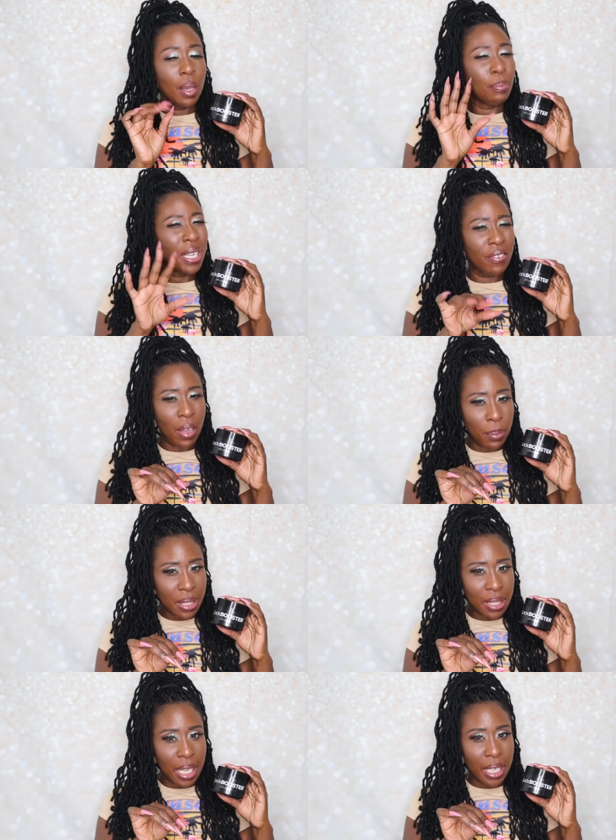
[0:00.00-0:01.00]
But if I'm
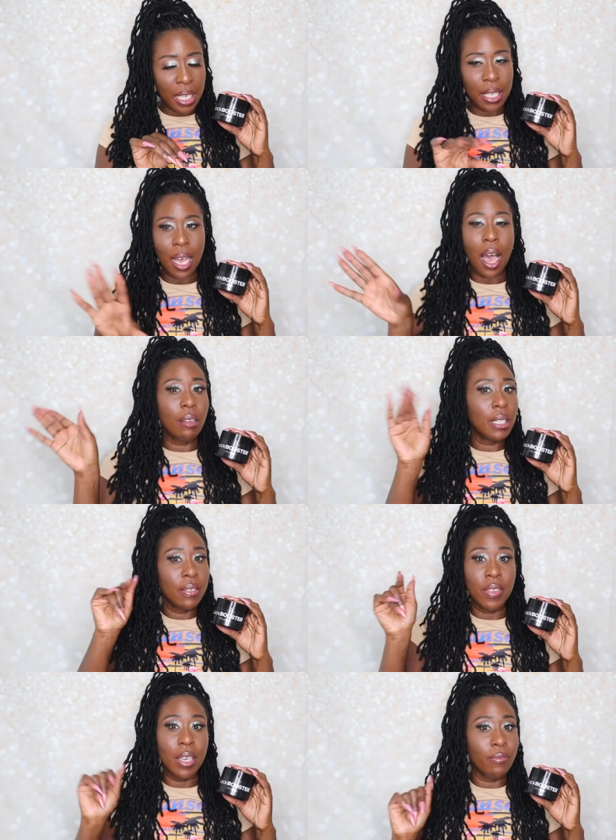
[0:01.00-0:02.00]
mistaken, I'll
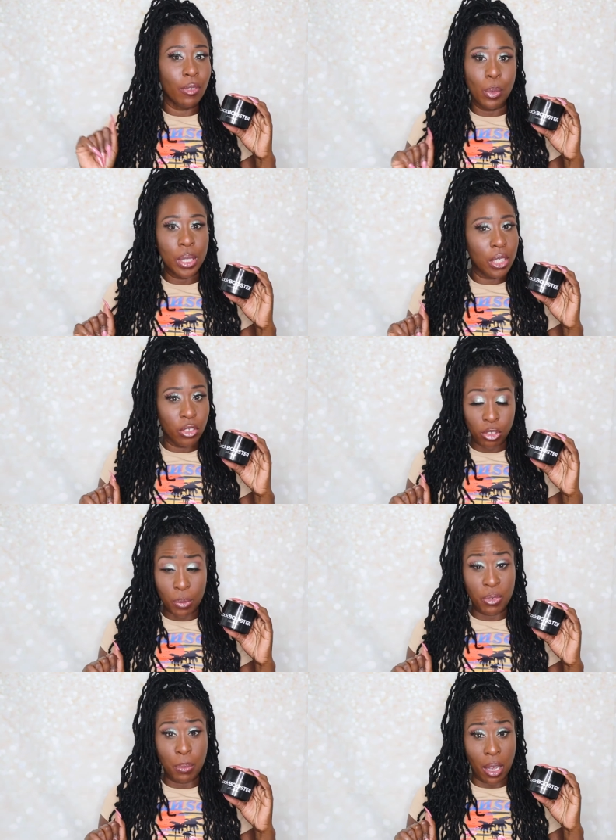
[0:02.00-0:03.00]
leave the info in the
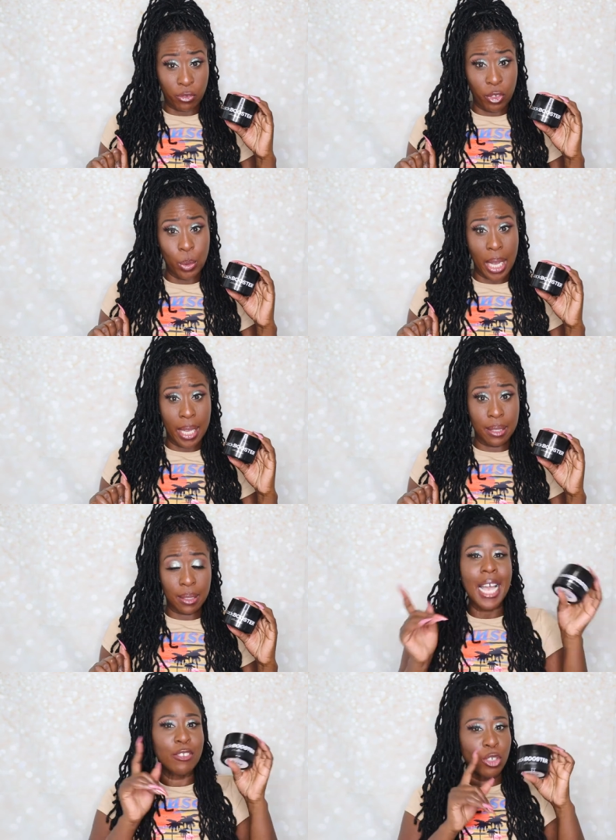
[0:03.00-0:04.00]
description box for you guys.
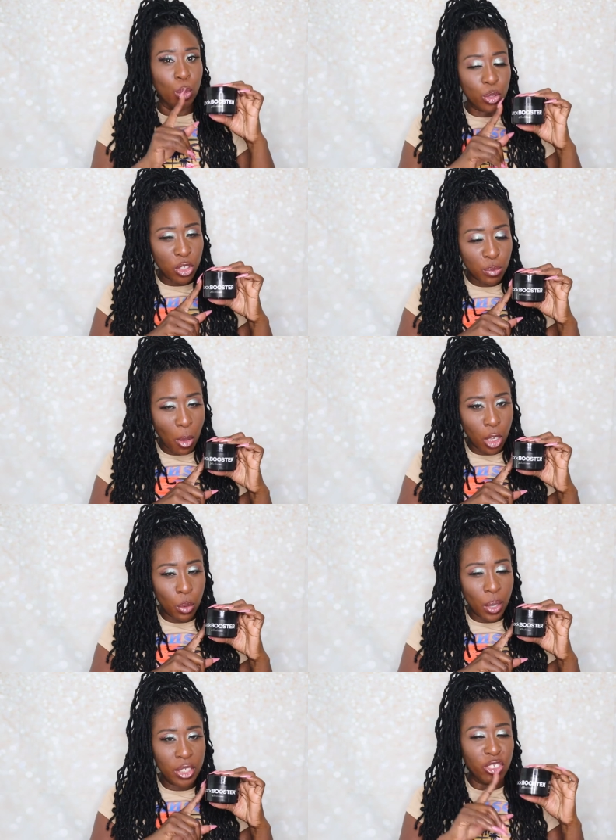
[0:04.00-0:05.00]
I chose the
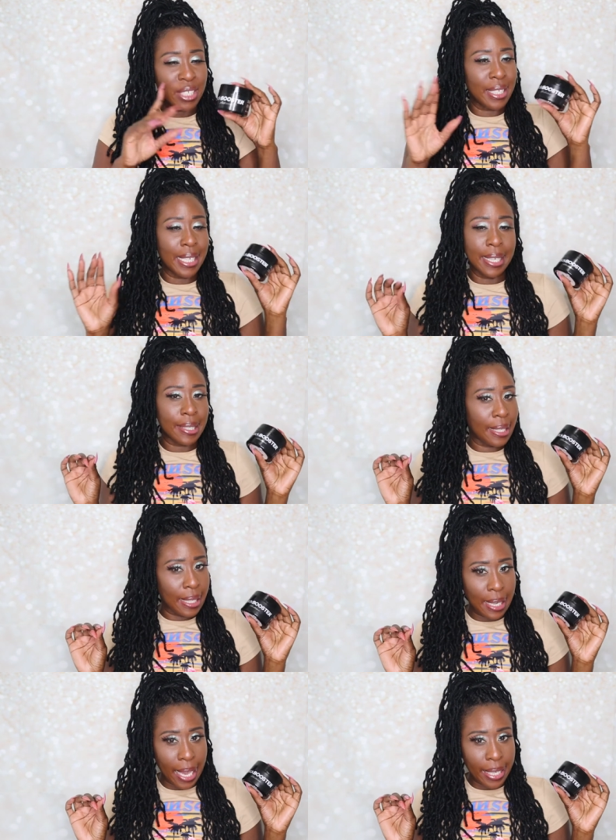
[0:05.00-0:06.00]
smaller one just in case I
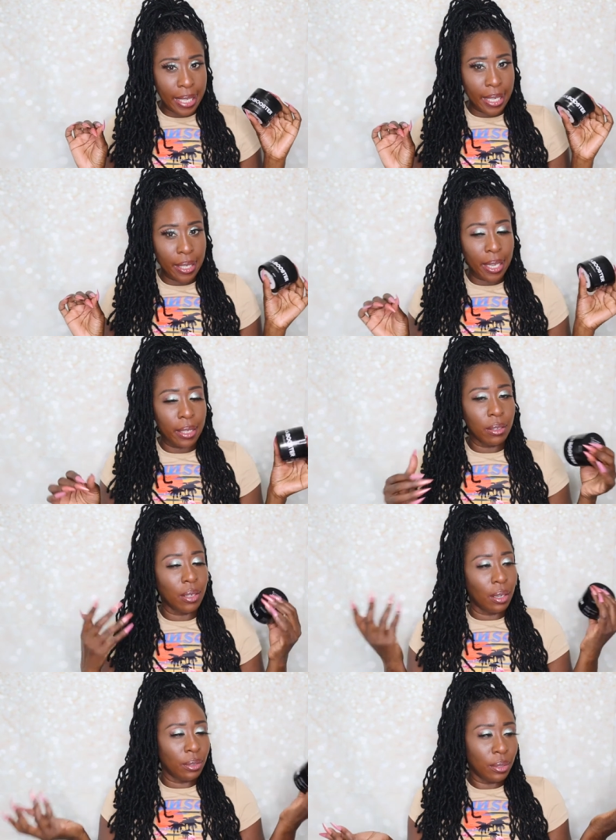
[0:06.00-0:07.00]
didn't like it. And you
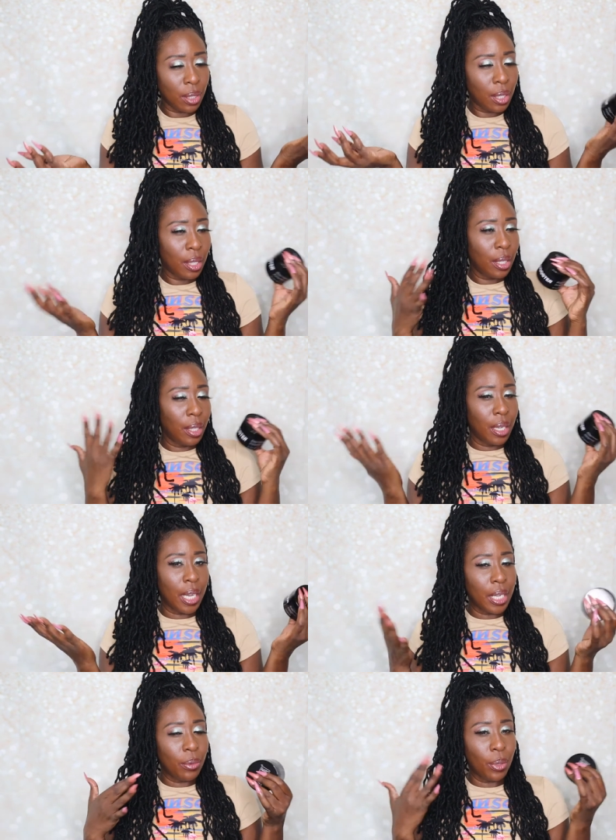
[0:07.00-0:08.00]
know,
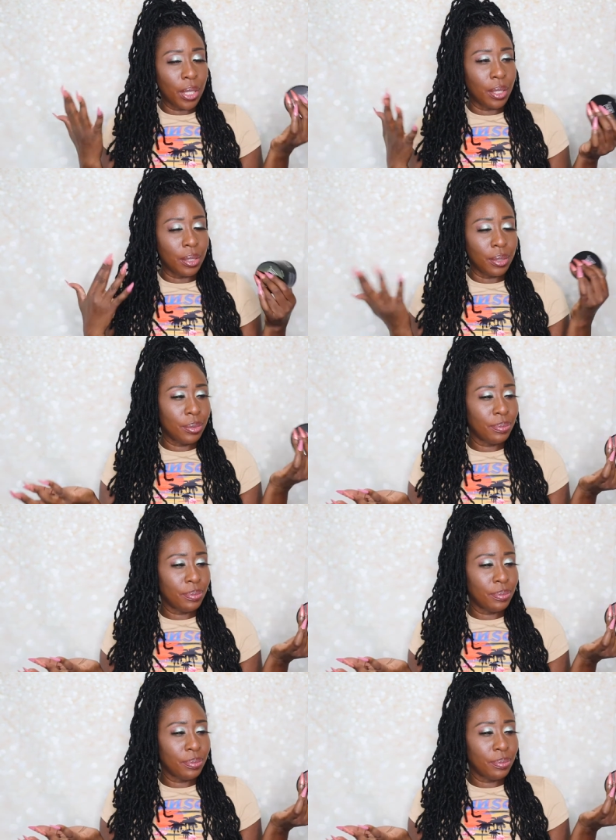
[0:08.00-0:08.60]
I didn't want to